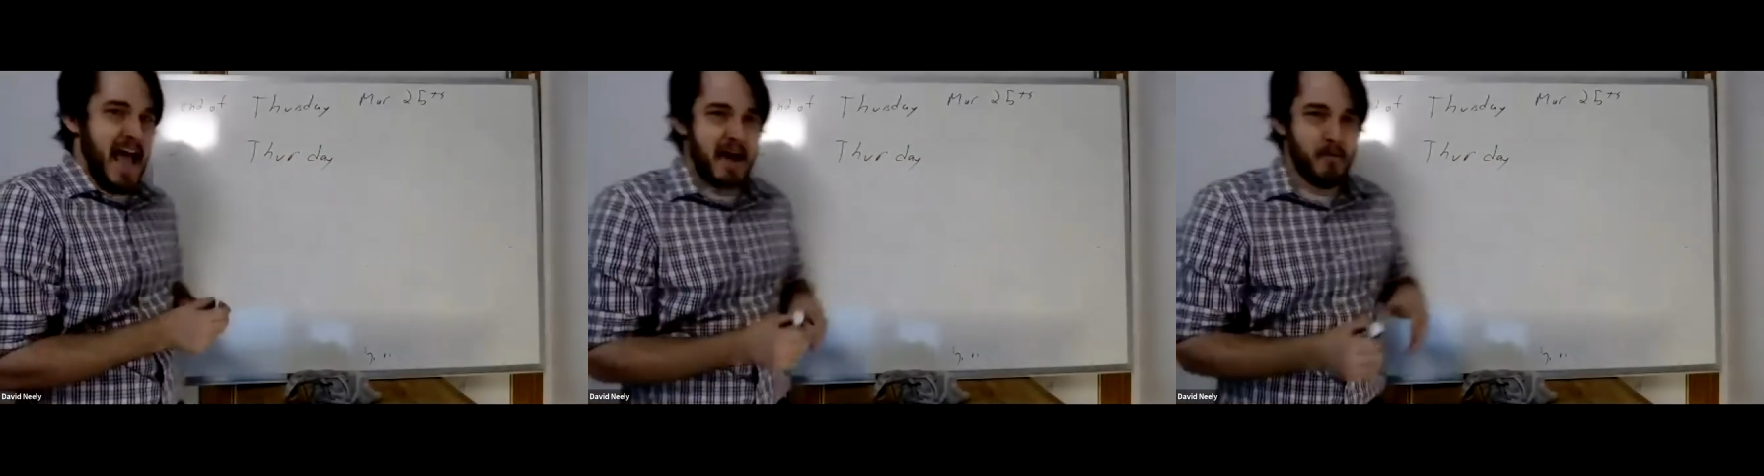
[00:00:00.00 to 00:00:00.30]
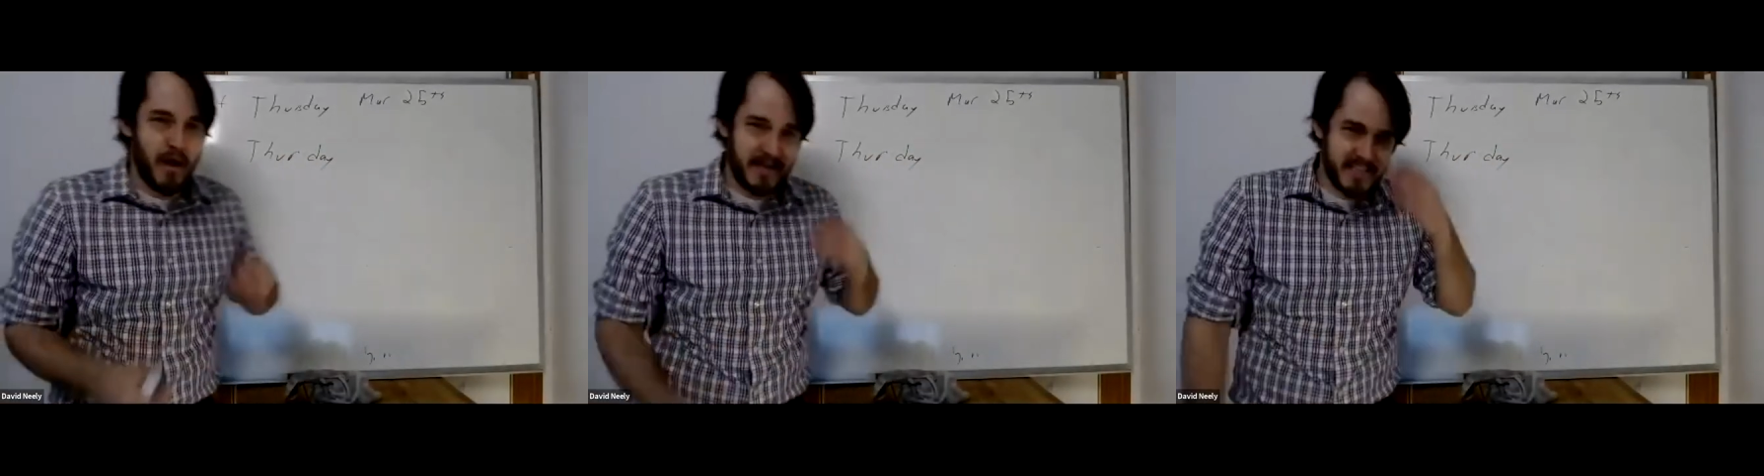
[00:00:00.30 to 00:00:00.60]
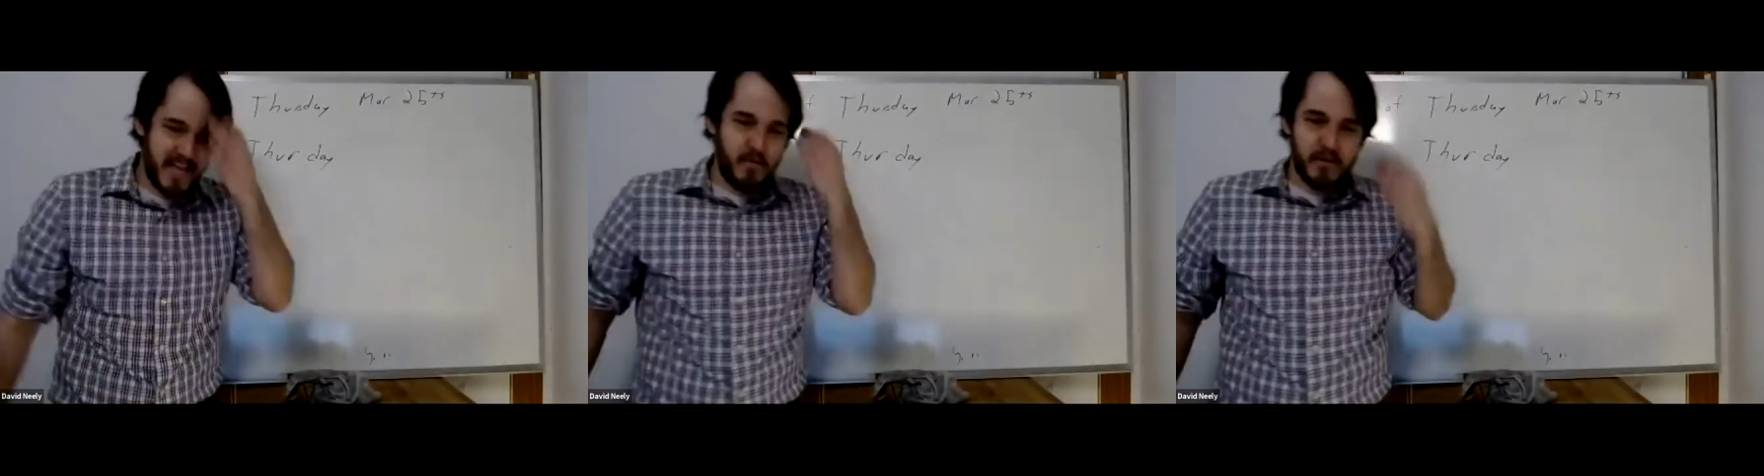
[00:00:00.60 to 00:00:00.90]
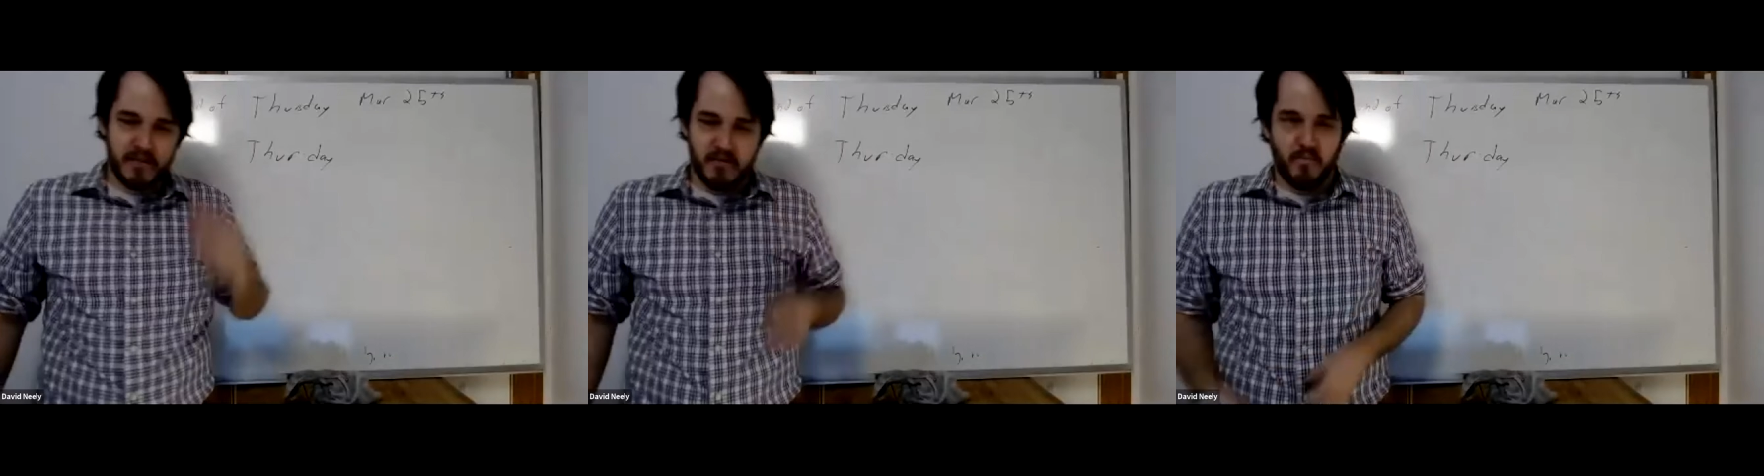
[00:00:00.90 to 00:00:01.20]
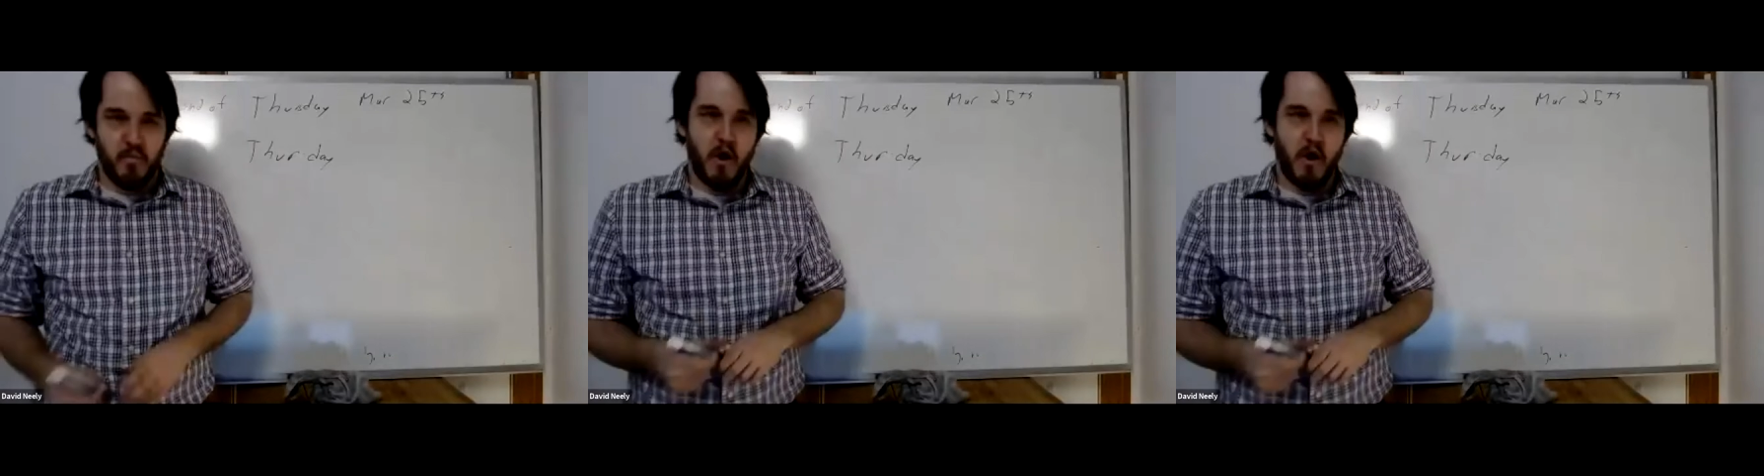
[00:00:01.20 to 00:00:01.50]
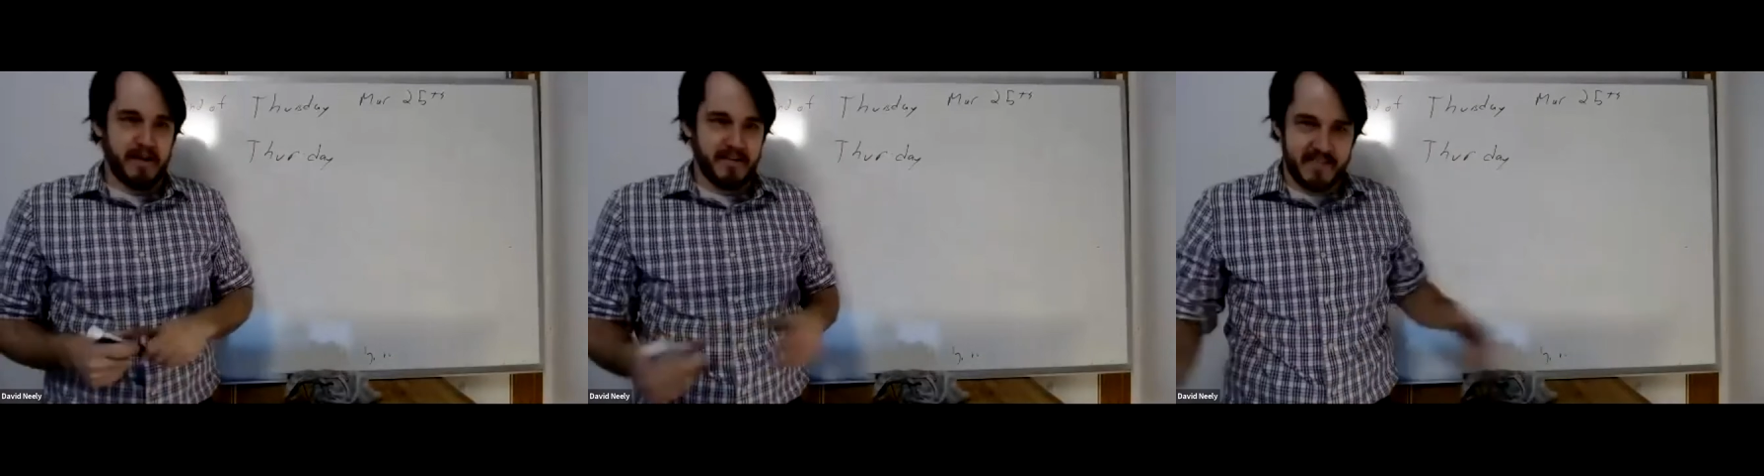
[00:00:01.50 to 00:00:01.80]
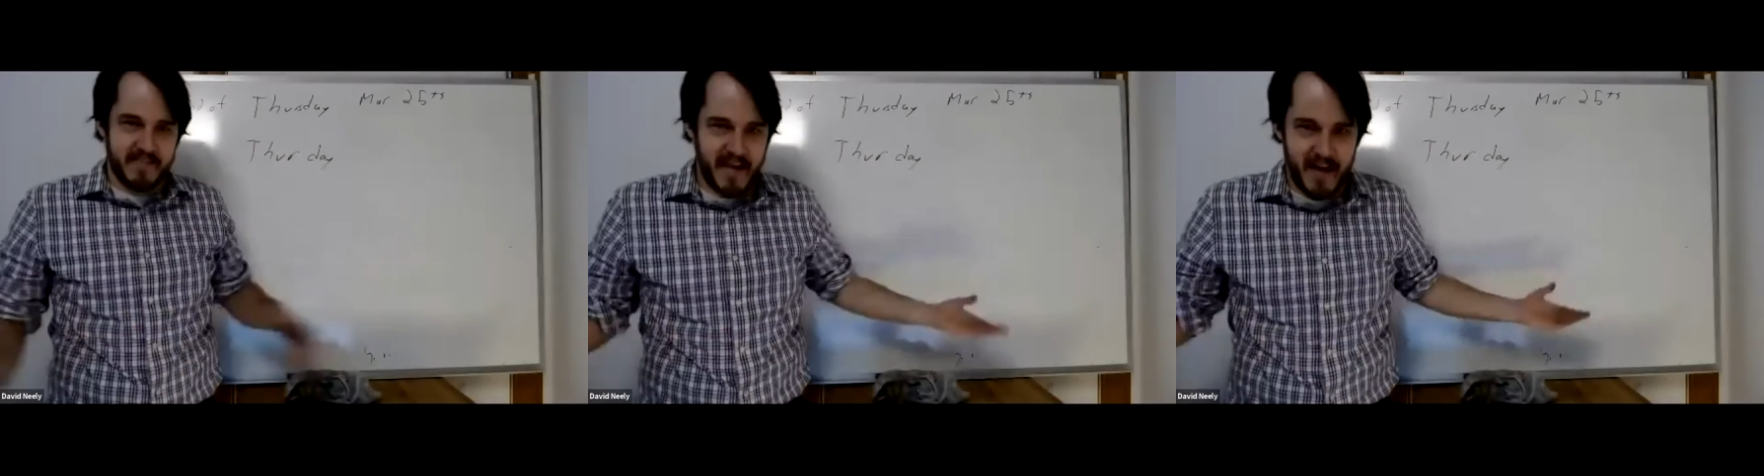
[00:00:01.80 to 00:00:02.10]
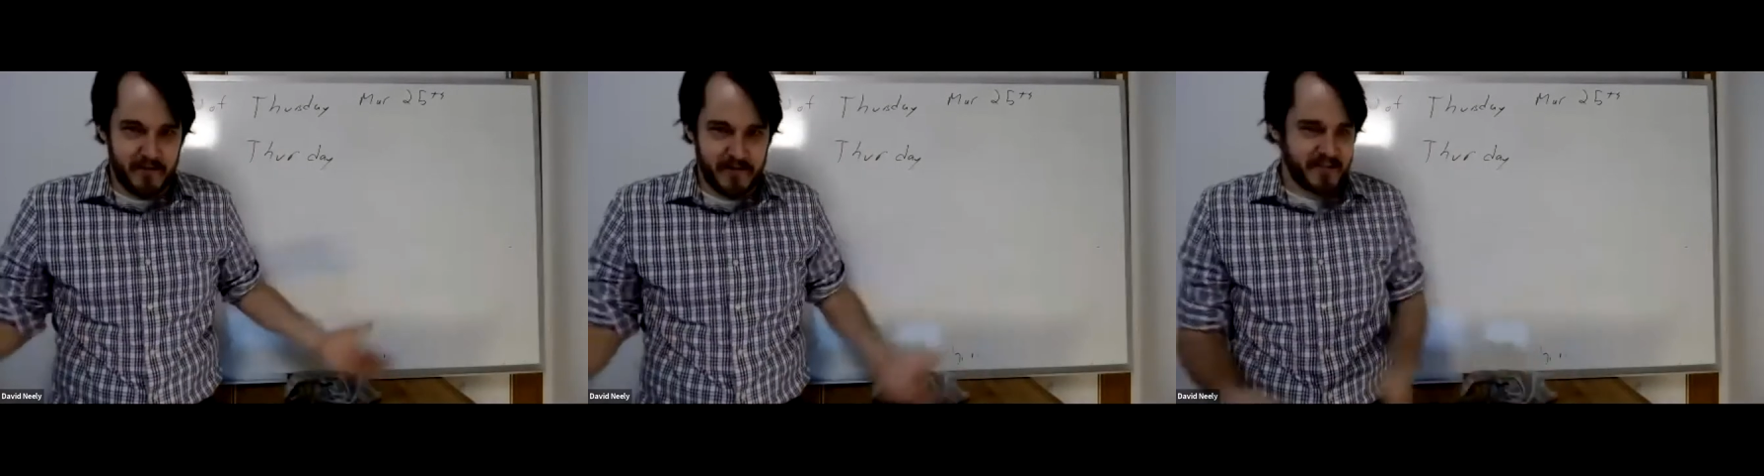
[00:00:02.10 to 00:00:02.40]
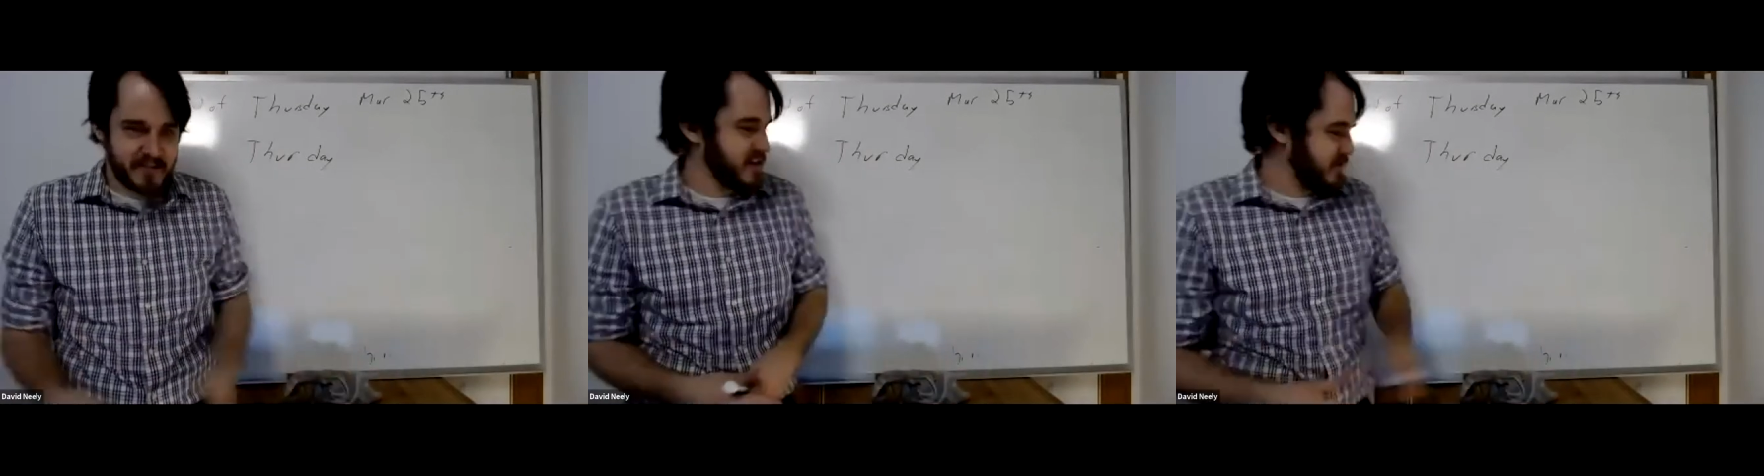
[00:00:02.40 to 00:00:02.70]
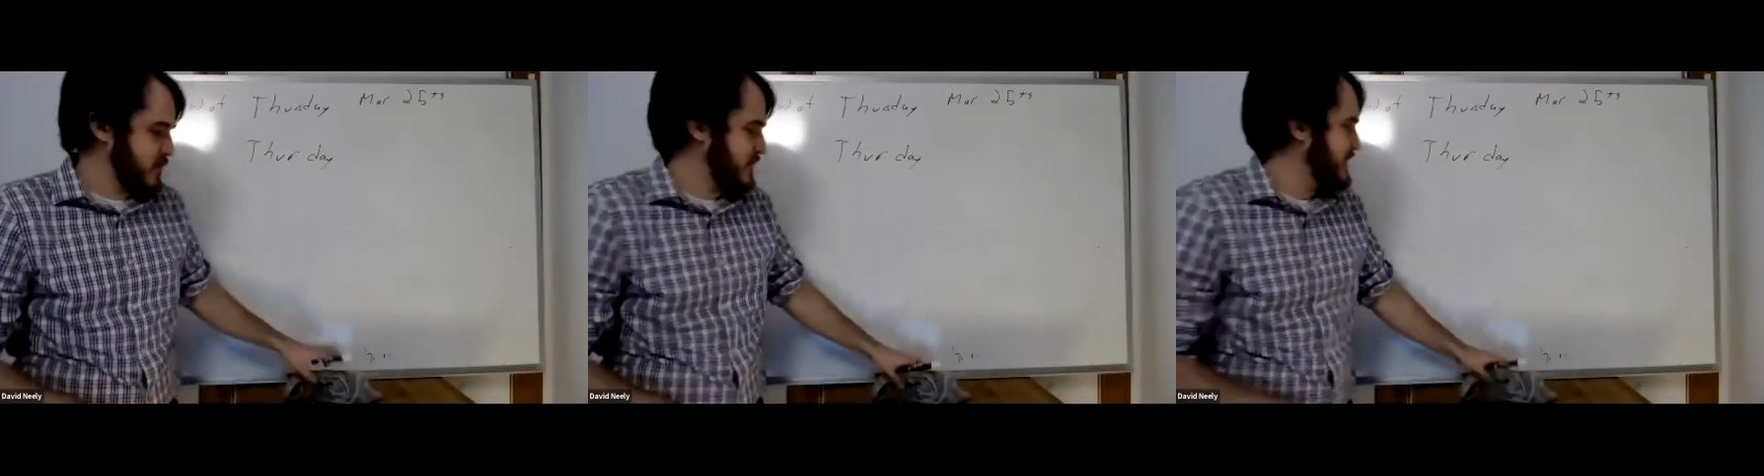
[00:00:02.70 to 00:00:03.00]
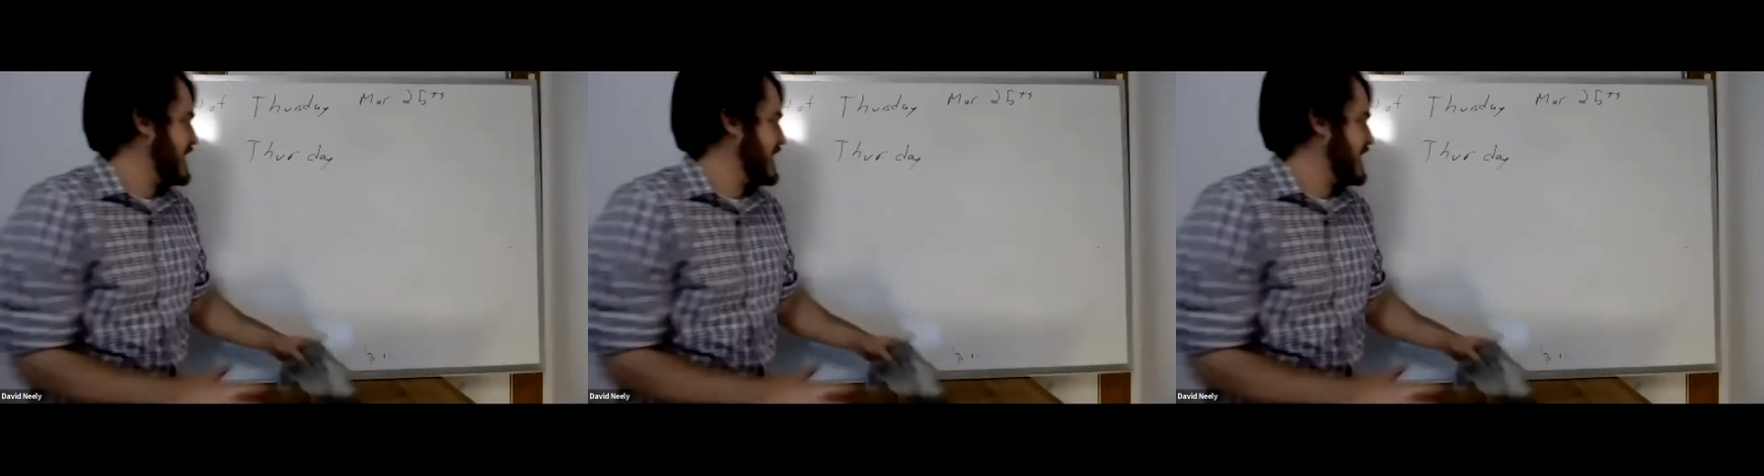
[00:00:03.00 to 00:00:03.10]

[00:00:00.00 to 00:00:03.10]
And Wednesday was Woden's Day, which is another one.